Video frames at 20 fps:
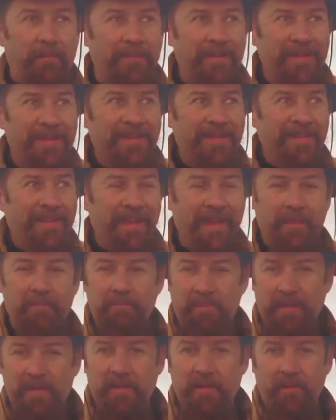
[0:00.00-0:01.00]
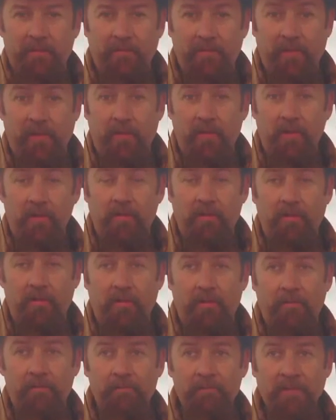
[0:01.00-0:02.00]
them and be there for the long
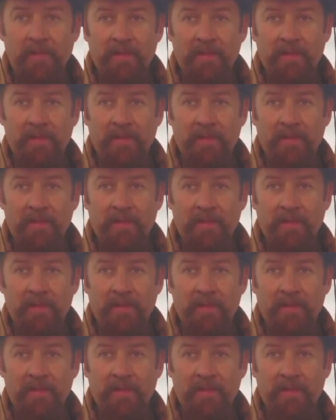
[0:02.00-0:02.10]
haul.